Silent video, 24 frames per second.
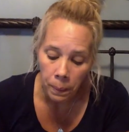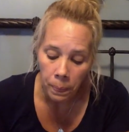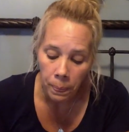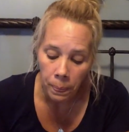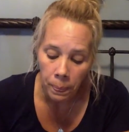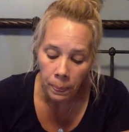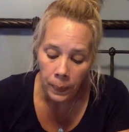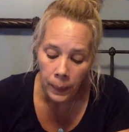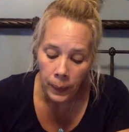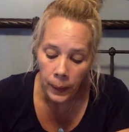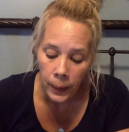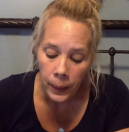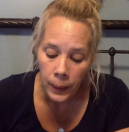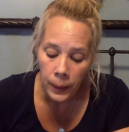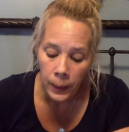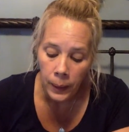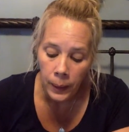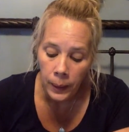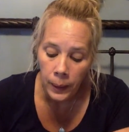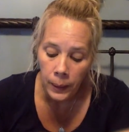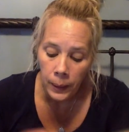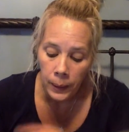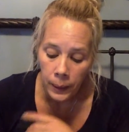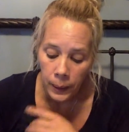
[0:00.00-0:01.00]

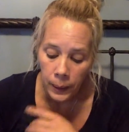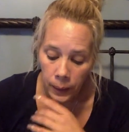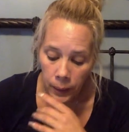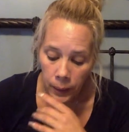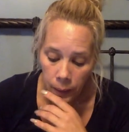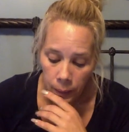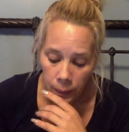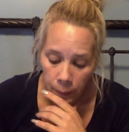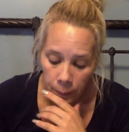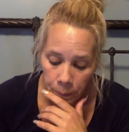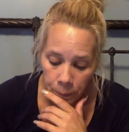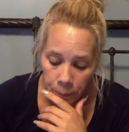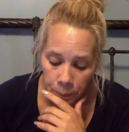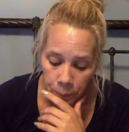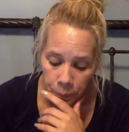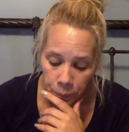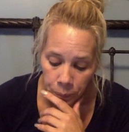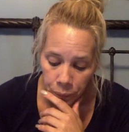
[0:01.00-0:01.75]
(no one is talking)